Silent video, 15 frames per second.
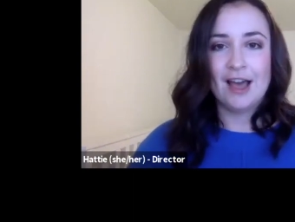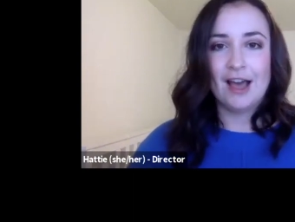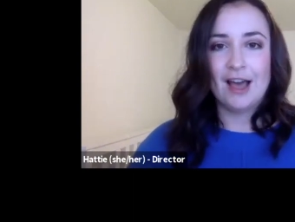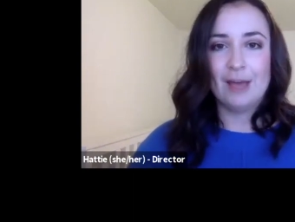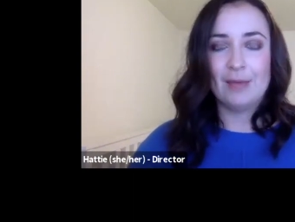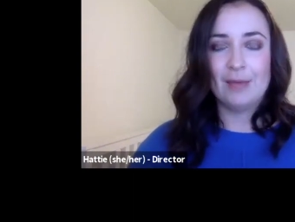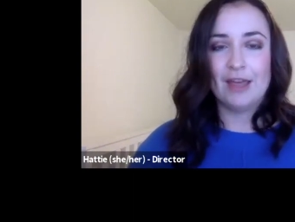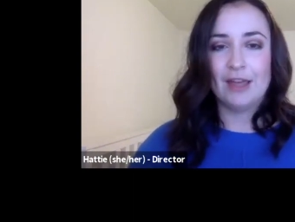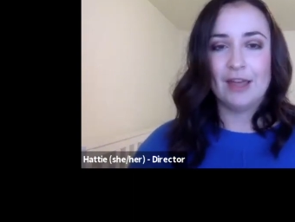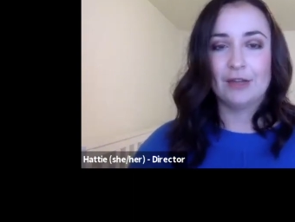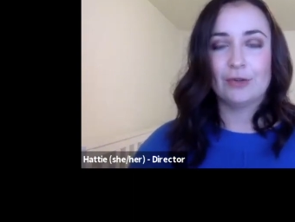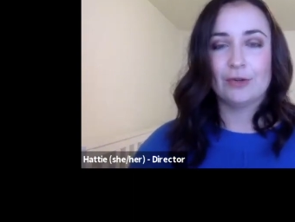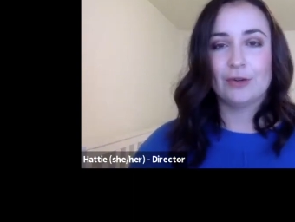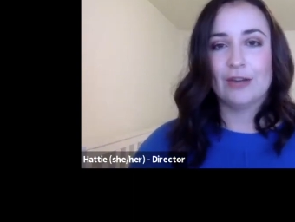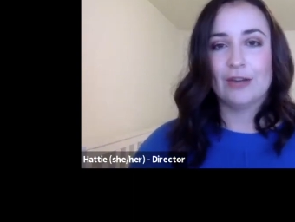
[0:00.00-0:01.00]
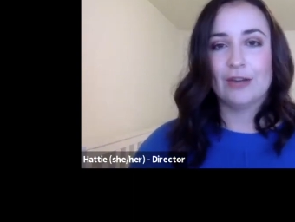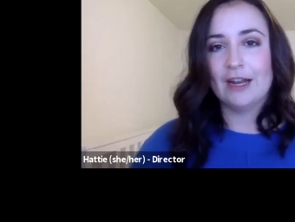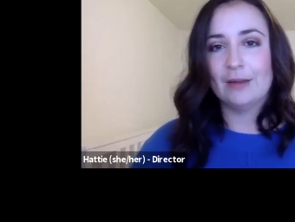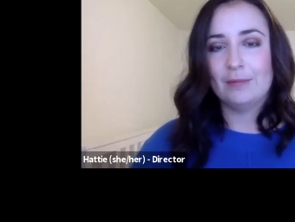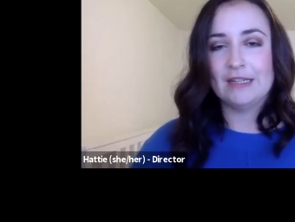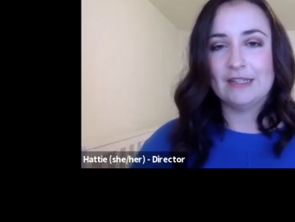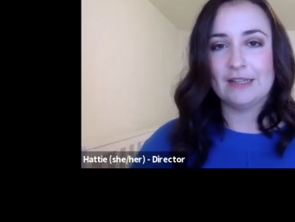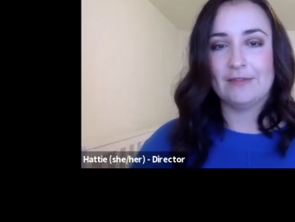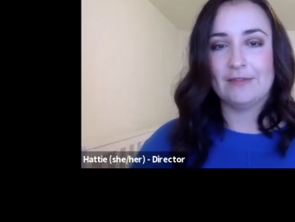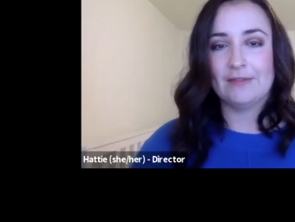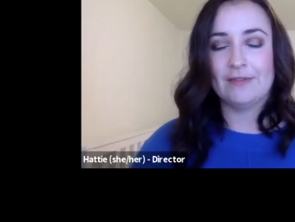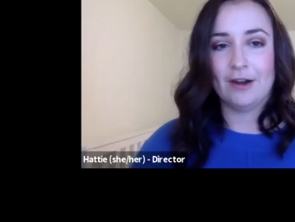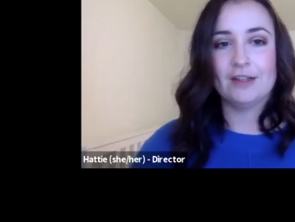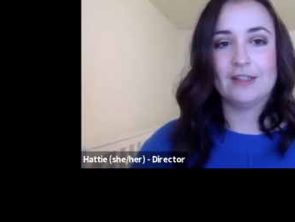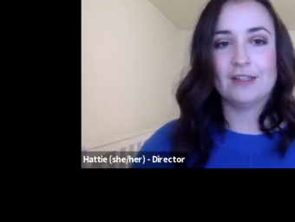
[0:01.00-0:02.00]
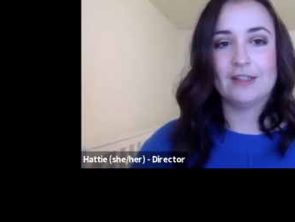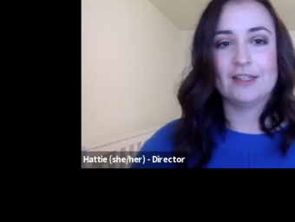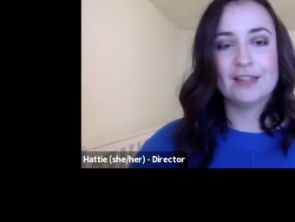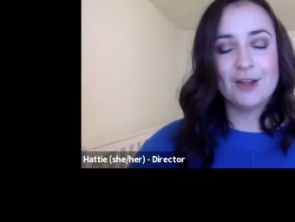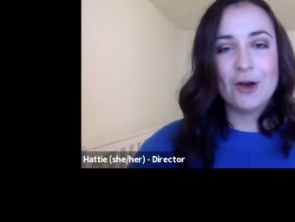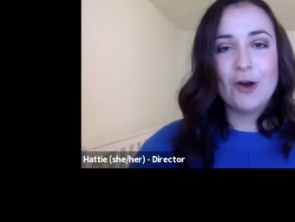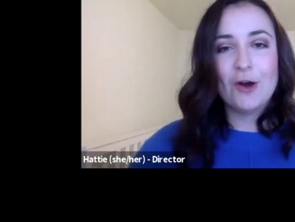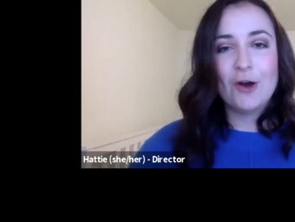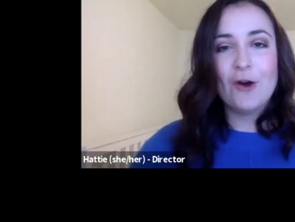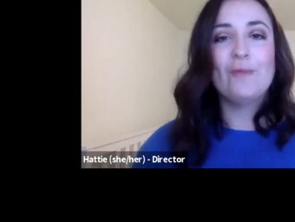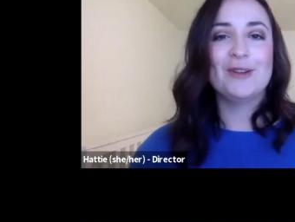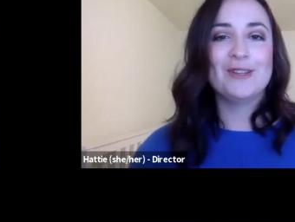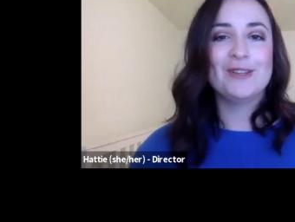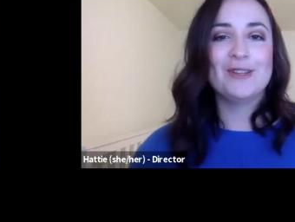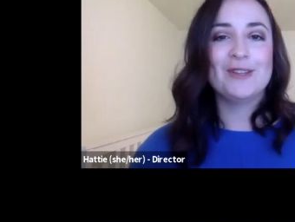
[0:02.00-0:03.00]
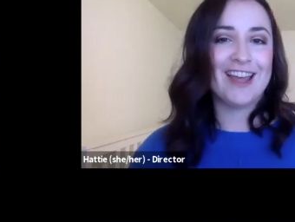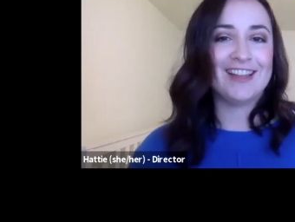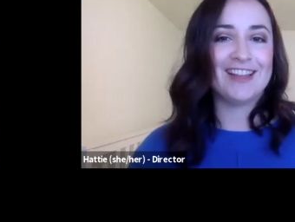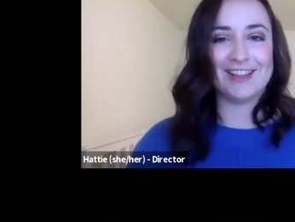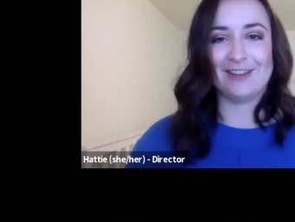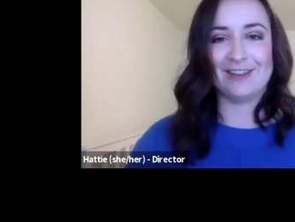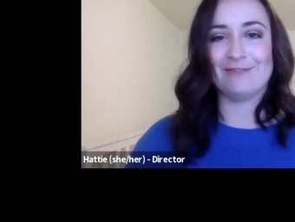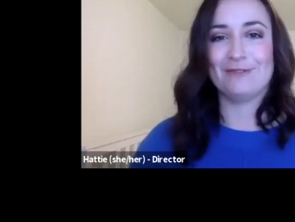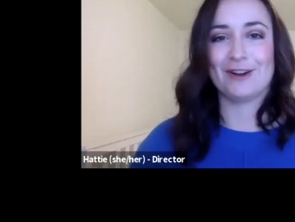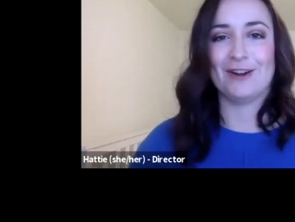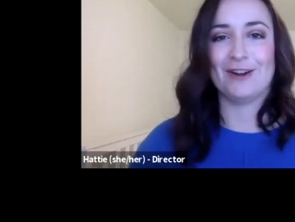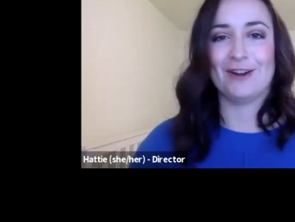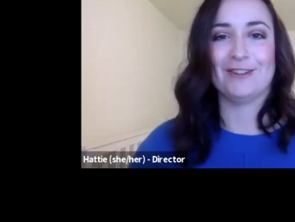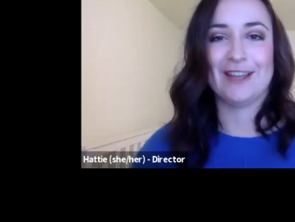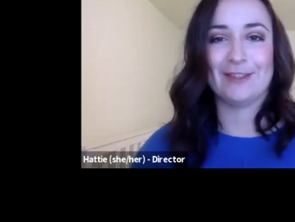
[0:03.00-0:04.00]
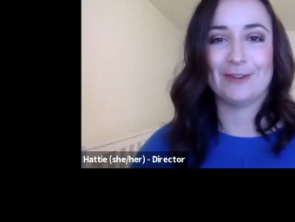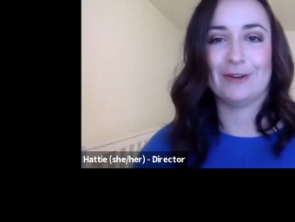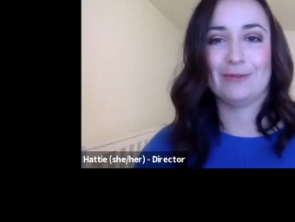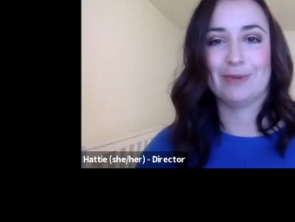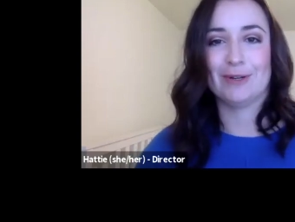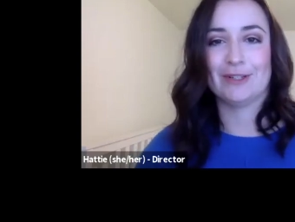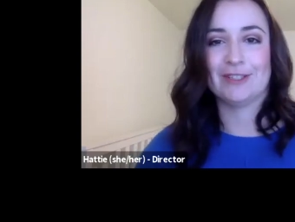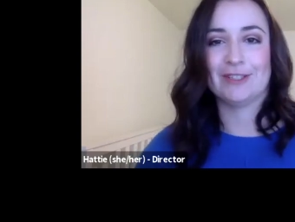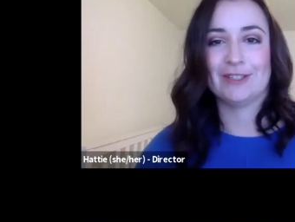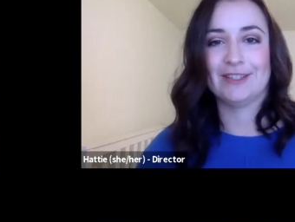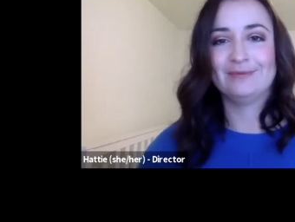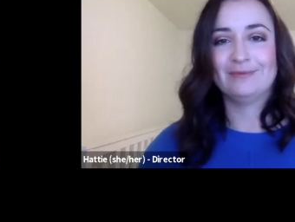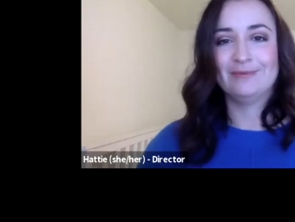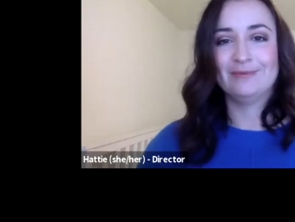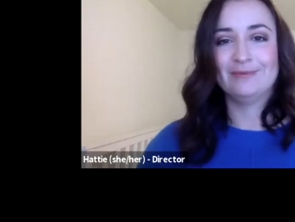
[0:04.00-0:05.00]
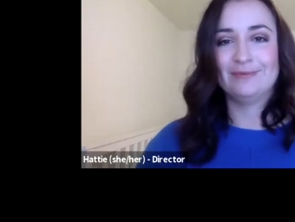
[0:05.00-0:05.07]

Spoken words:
and create a piece of art, almost as if we're all together in person.